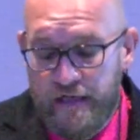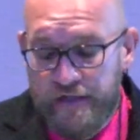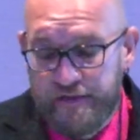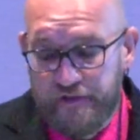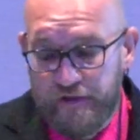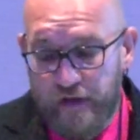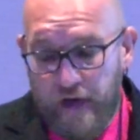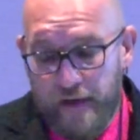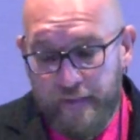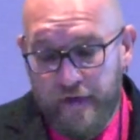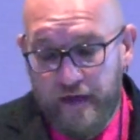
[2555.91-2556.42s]

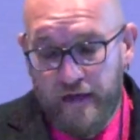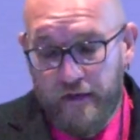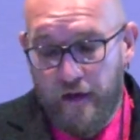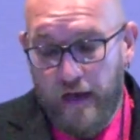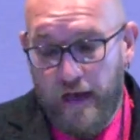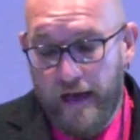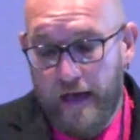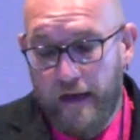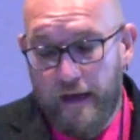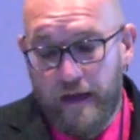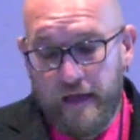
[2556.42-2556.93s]
So, I mean,
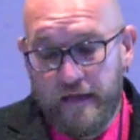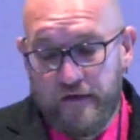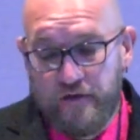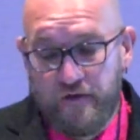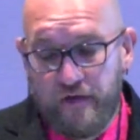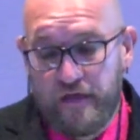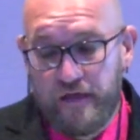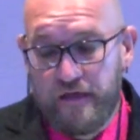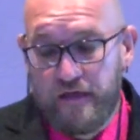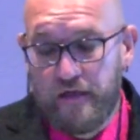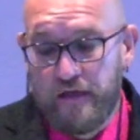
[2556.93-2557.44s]
you
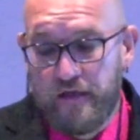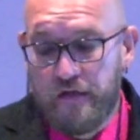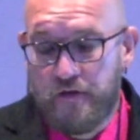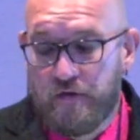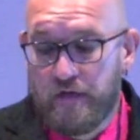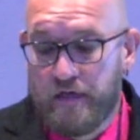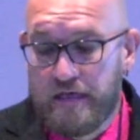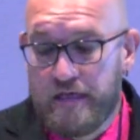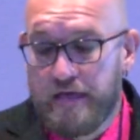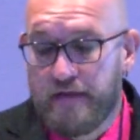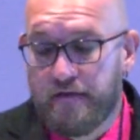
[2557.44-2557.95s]

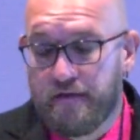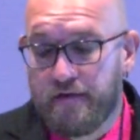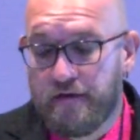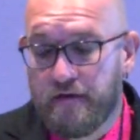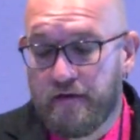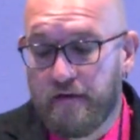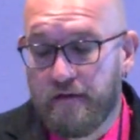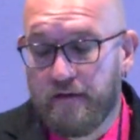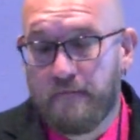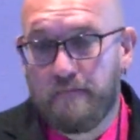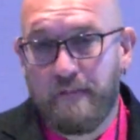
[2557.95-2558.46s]
can either